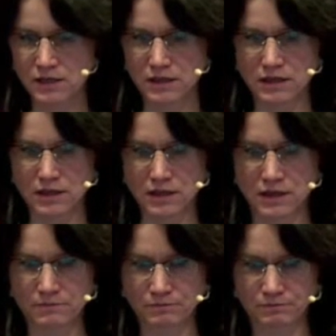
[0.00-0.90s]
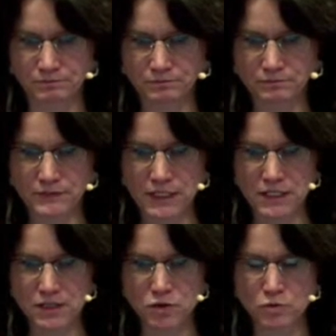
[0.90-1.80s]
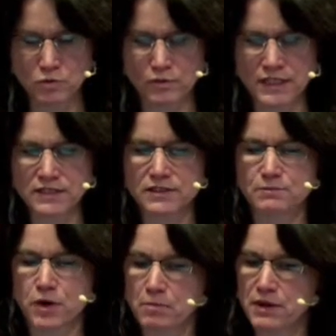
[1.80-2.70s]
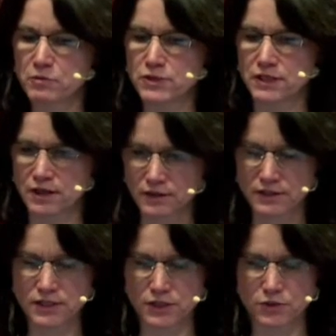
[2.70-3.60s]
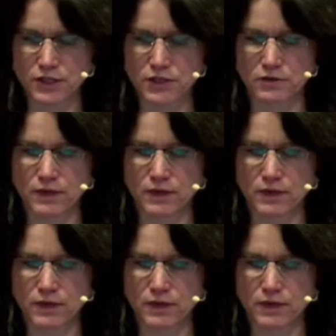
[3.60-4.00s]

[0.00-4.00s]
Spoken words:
So what is the problem with the current situation?